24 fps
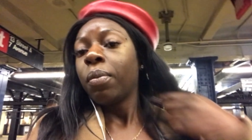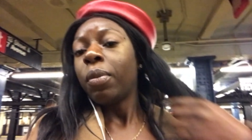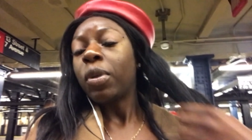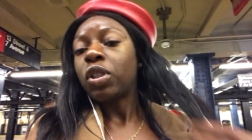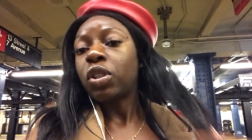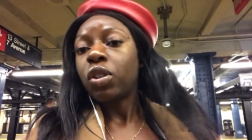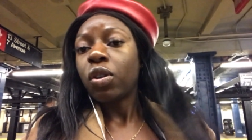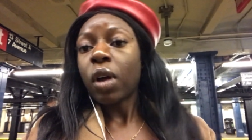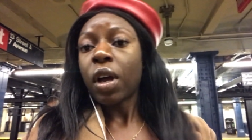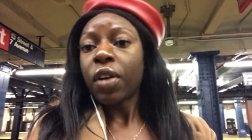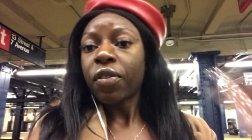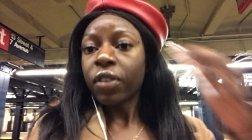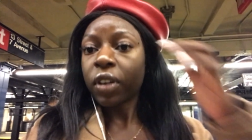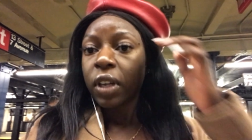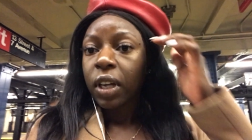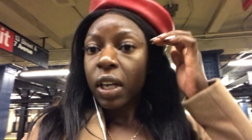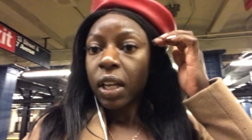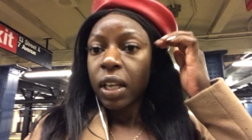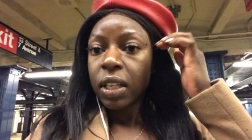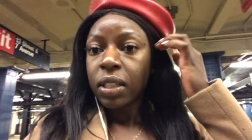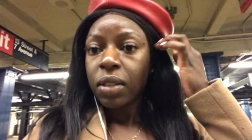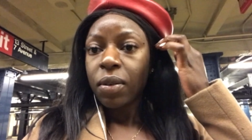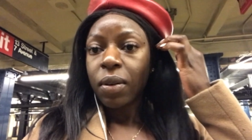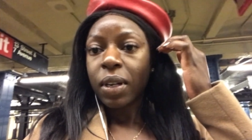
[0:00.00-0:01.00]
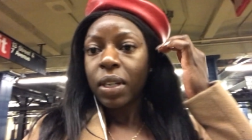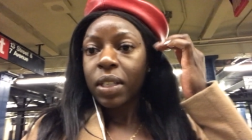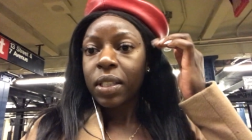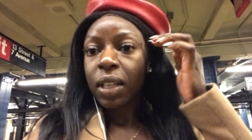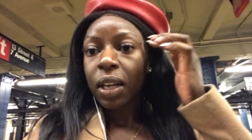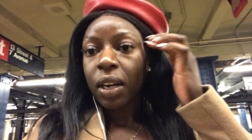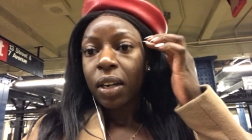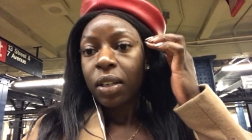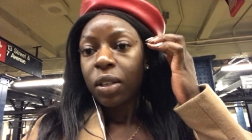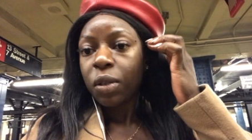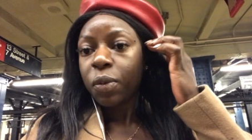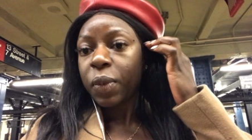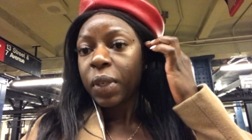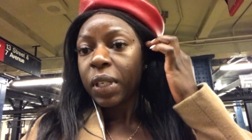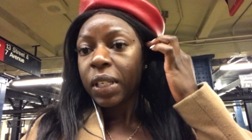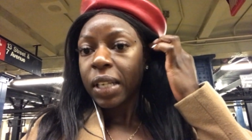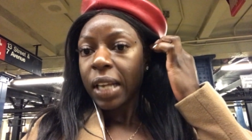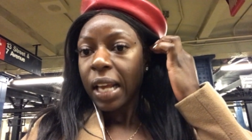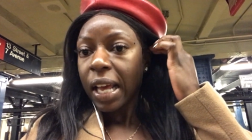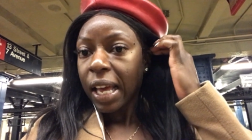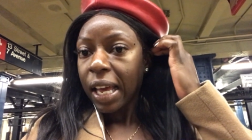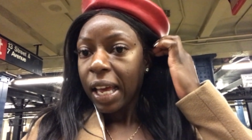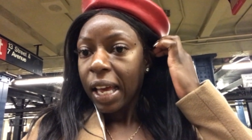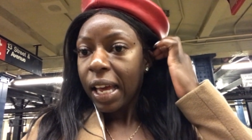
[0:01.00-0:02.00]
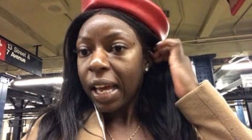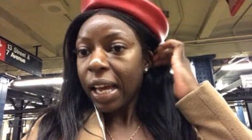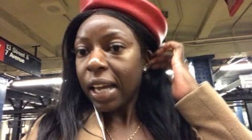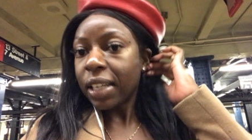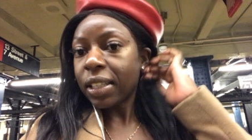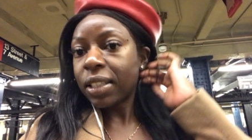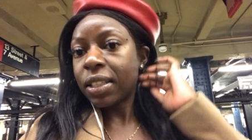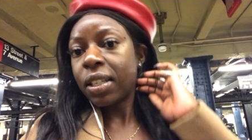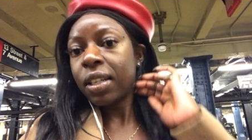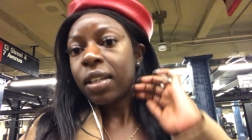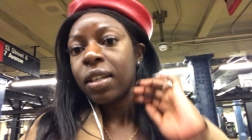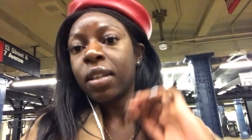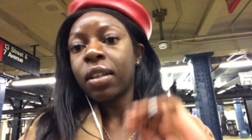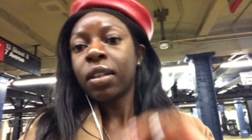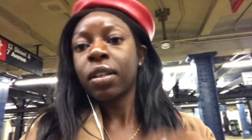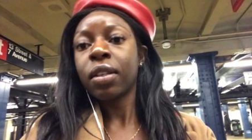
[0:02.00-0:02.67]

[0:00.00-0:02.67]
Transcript: But you know, Africans, they want to start a little bit late.